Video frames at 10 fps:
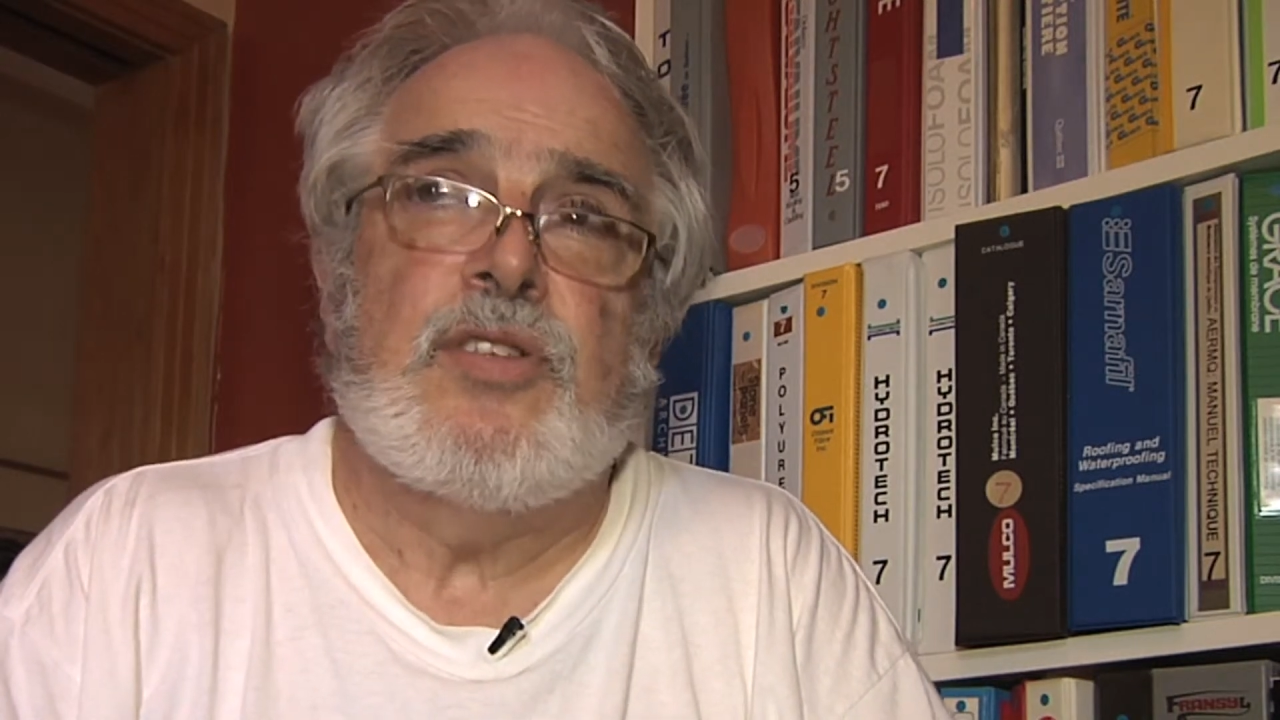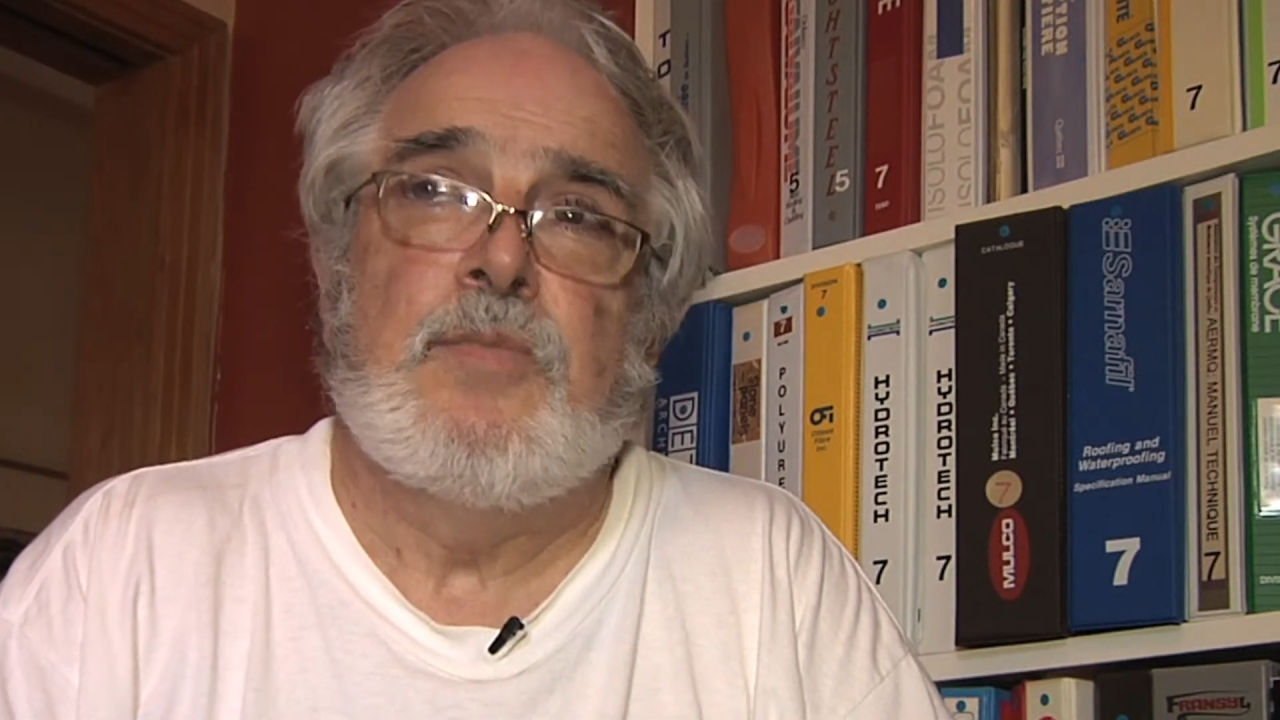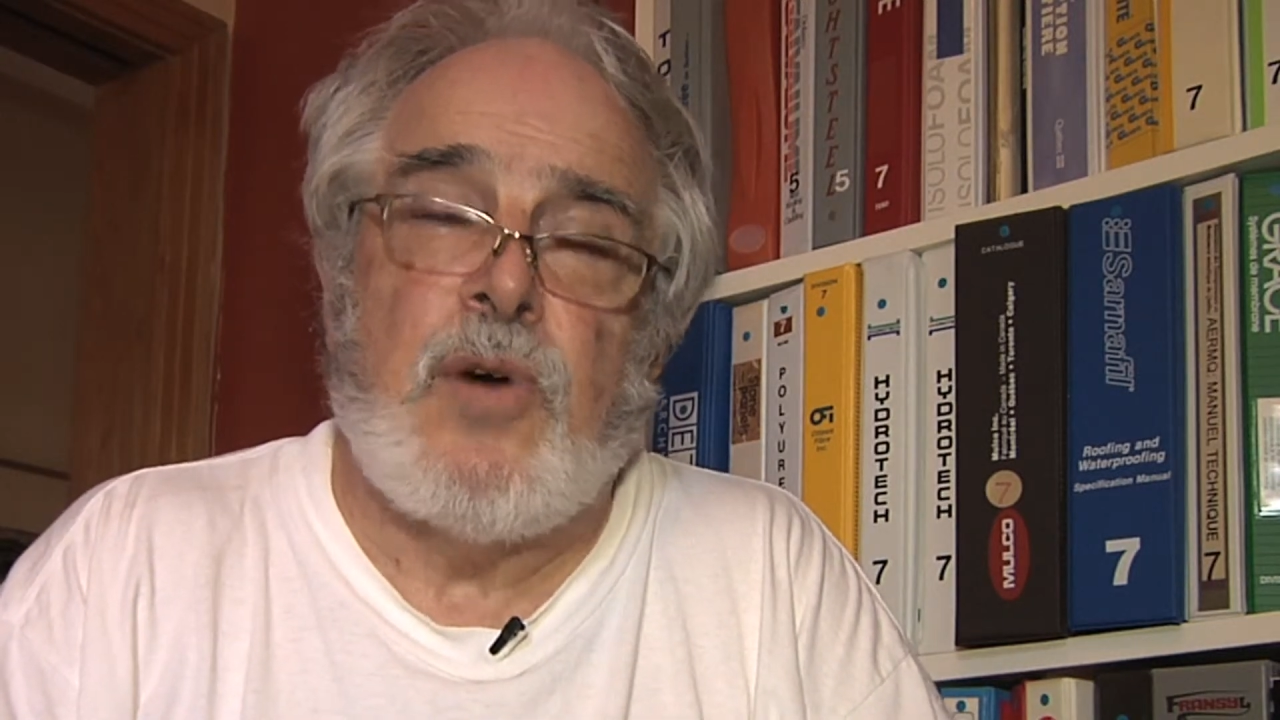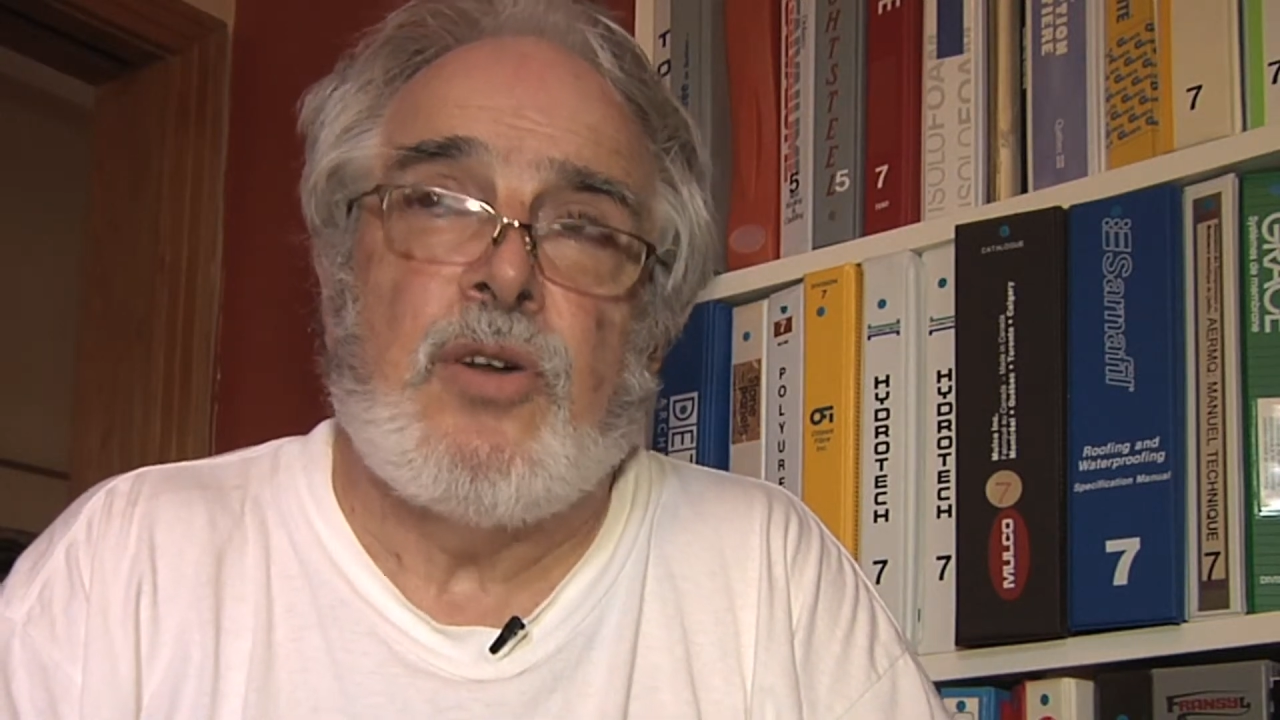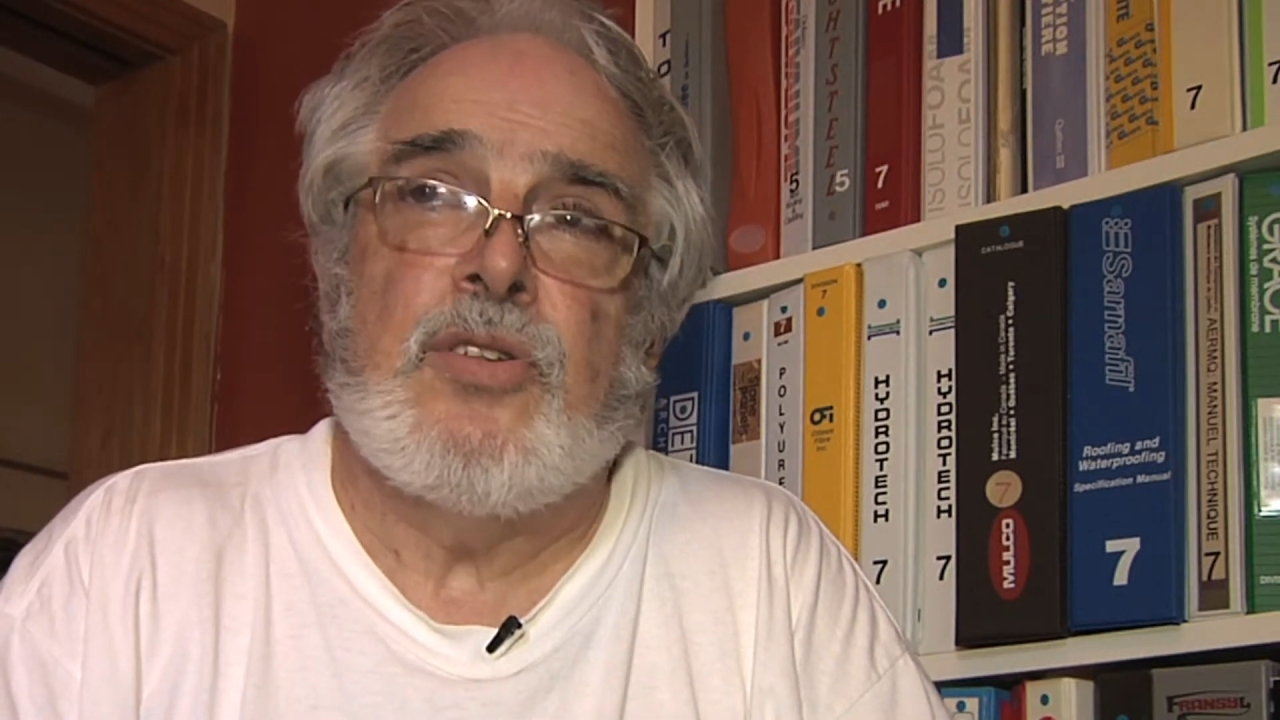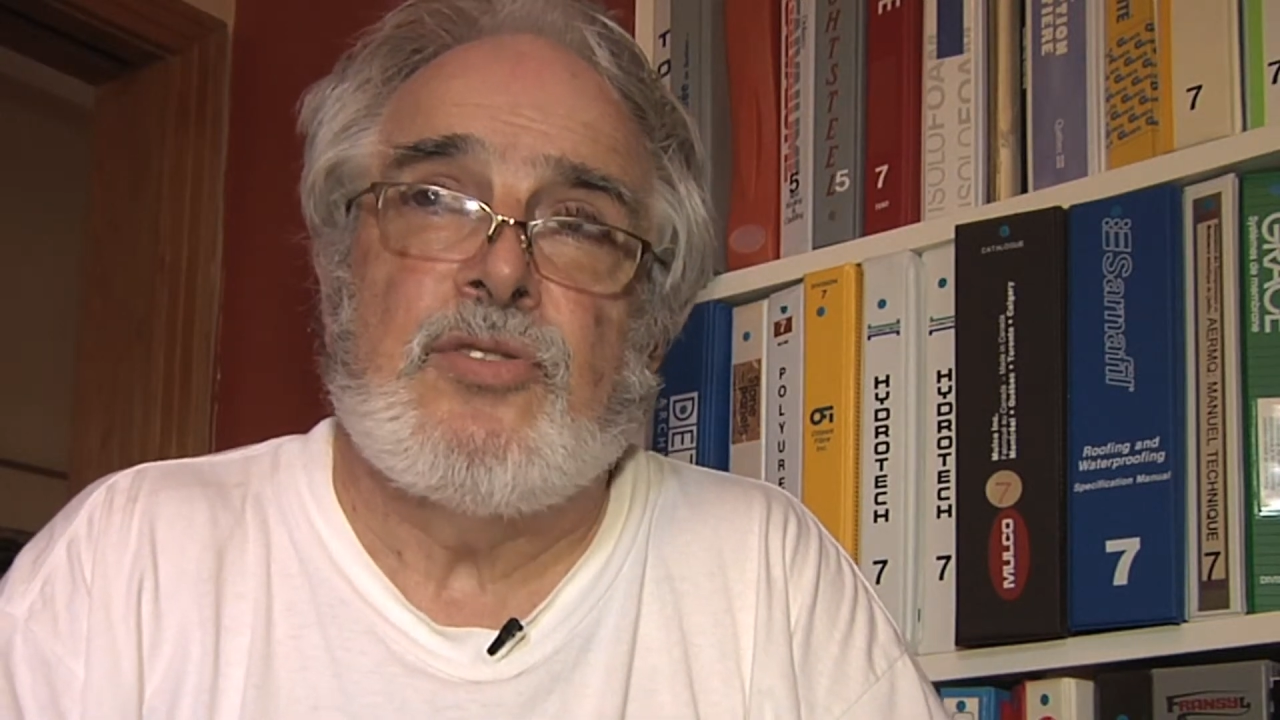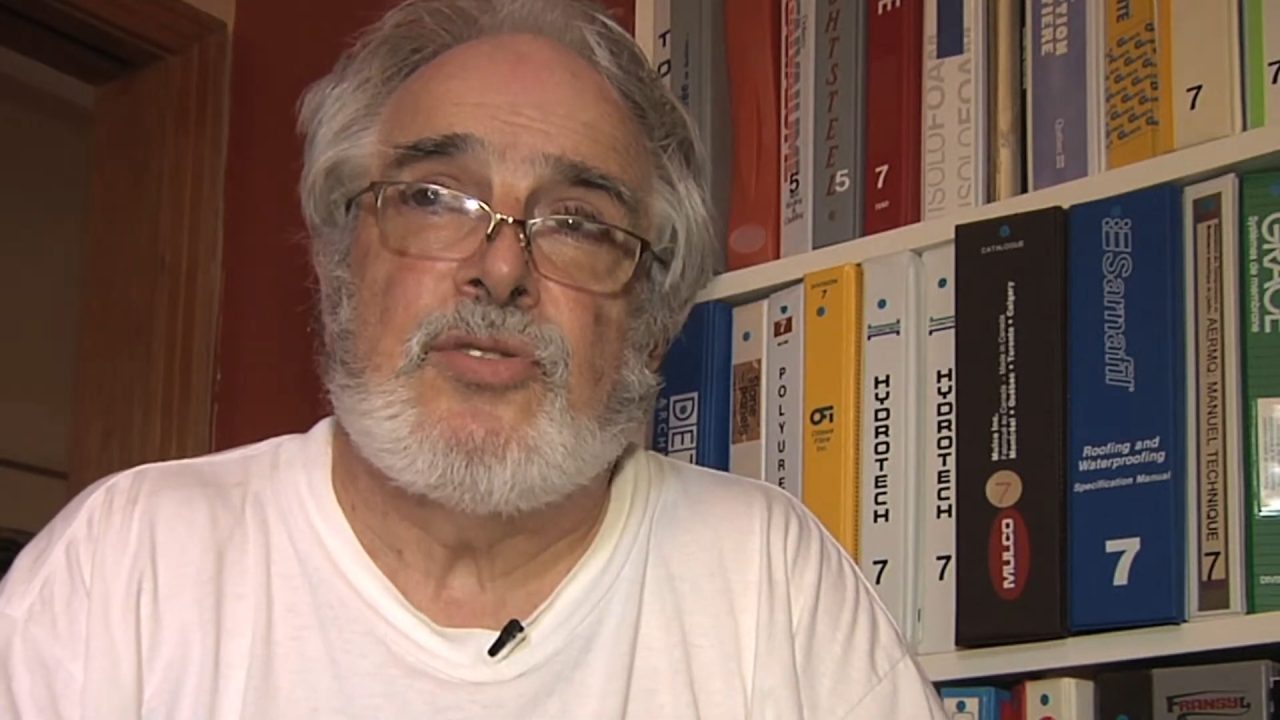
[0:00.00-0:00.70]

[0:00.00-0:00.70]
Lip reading: demolish